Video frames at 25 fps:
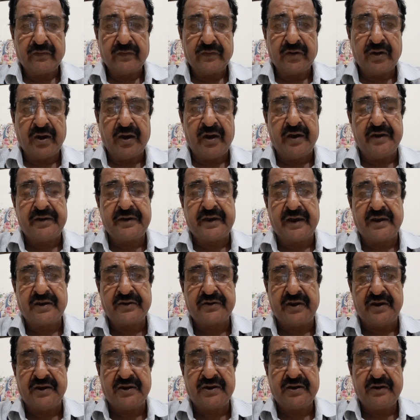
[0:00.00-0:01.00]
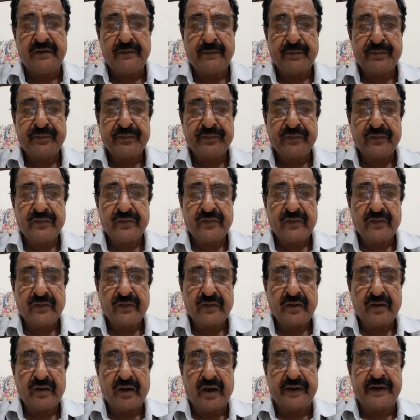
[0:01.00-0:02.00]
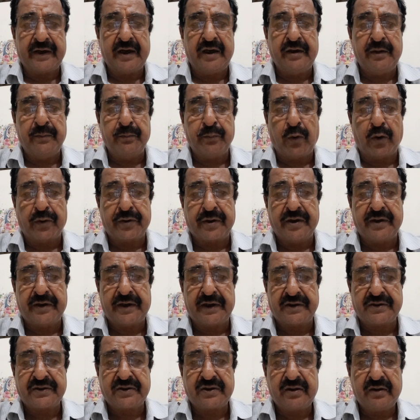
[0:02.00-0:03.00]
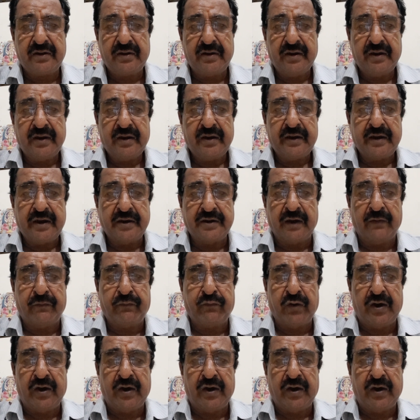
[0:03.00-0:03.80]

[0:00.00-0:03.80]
Third test is again important test is a